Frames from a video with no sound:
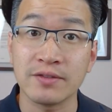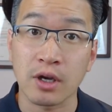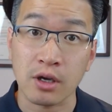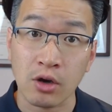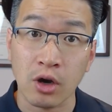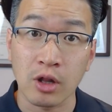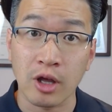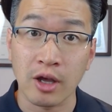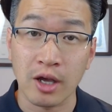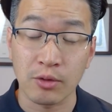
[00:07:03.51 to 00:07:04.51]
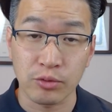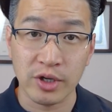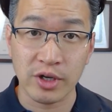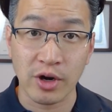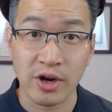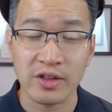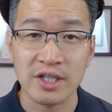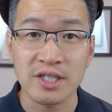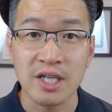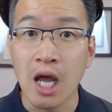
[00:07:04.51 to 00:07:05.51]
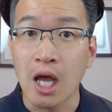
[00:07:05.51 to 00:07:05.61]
a call regarding this,